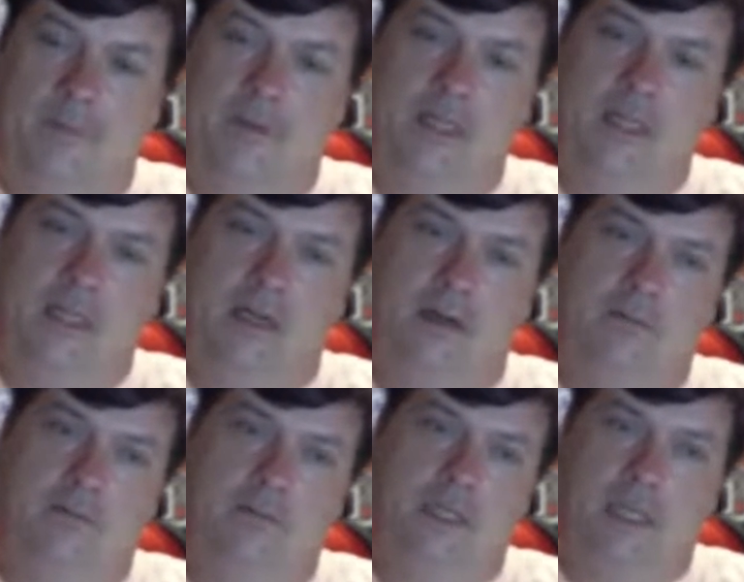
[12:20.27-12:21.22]
The
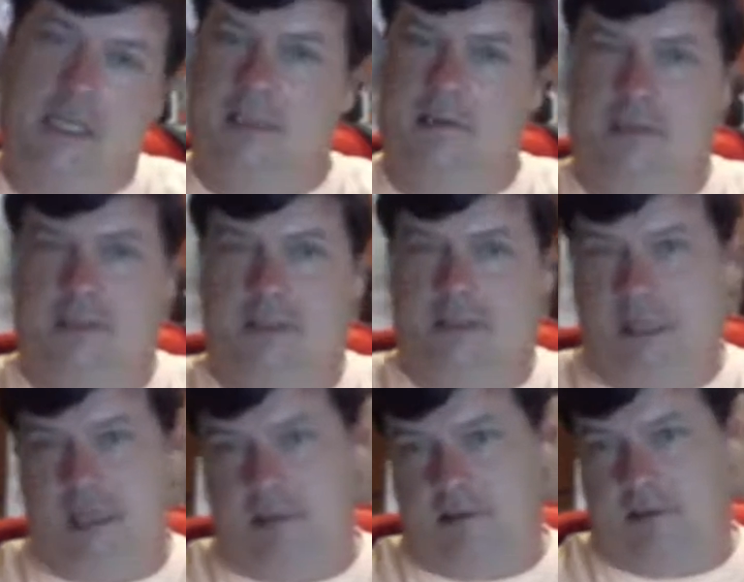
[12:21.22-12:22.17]
connectors
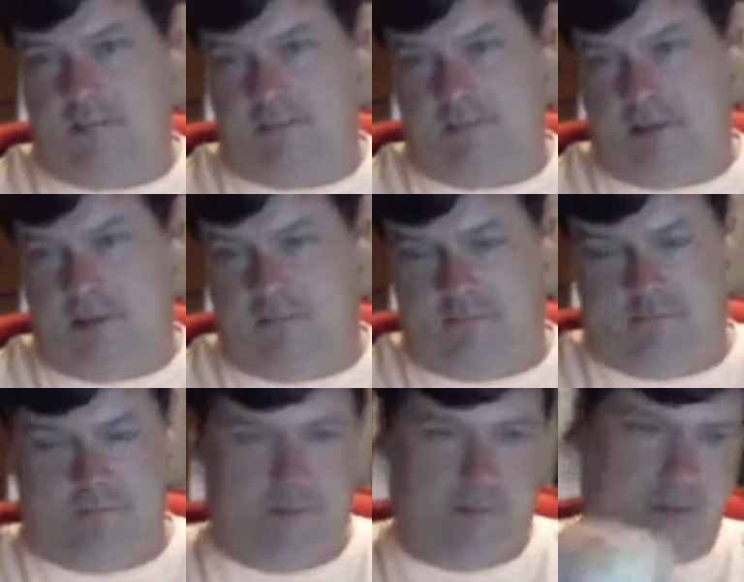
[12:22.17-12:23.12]
inside of
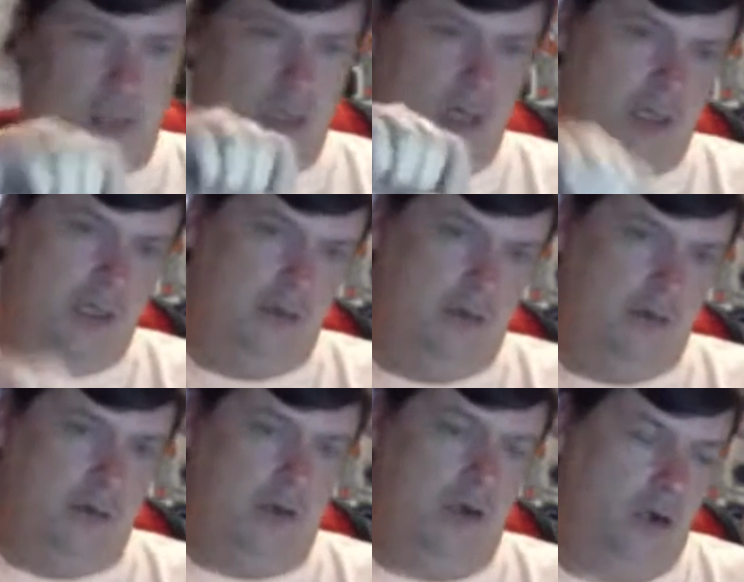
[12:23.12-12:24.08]
the plug
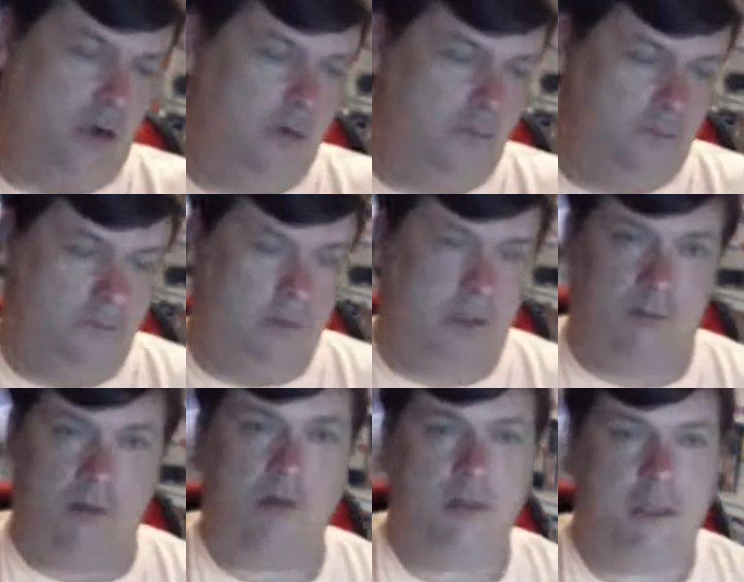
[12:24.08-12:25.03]
are
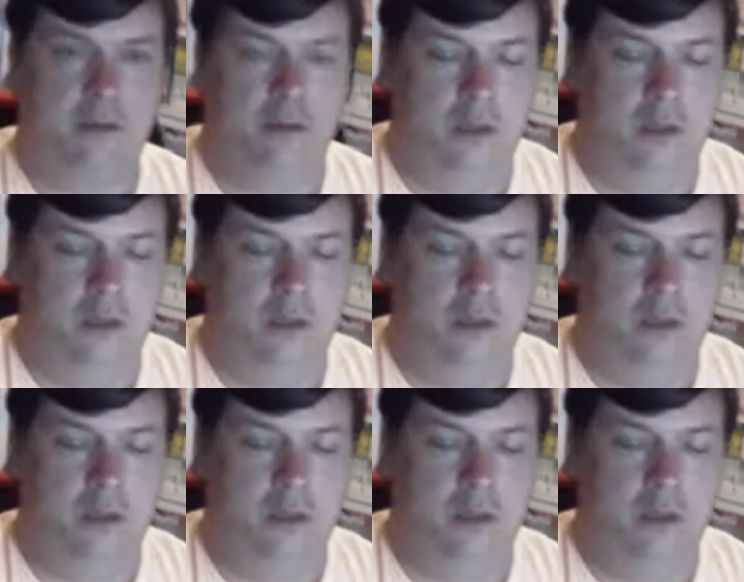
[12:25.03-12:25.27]
corroded,